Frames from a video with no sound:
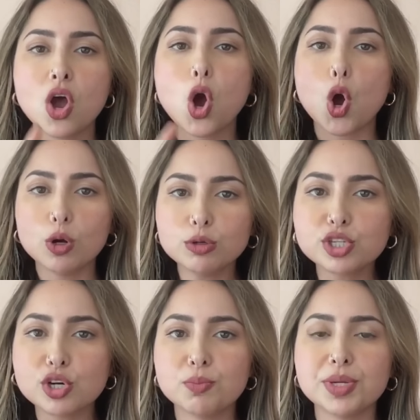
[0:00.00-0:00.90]

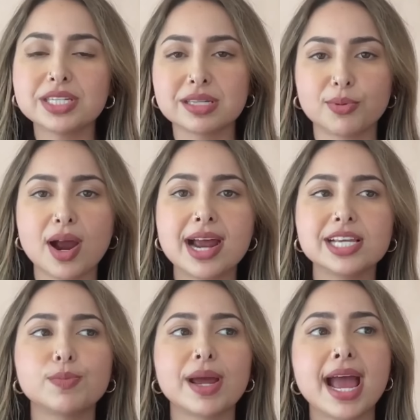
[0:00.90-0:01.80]
also be surprised
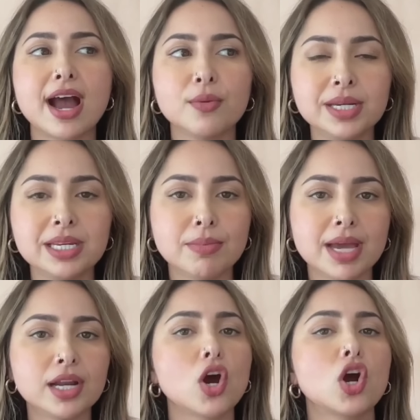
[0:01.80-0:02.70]
by how many men
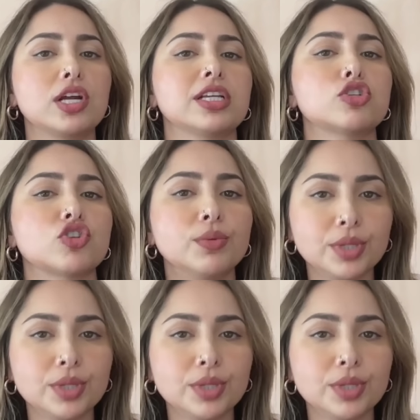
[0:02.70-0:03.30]
are extremely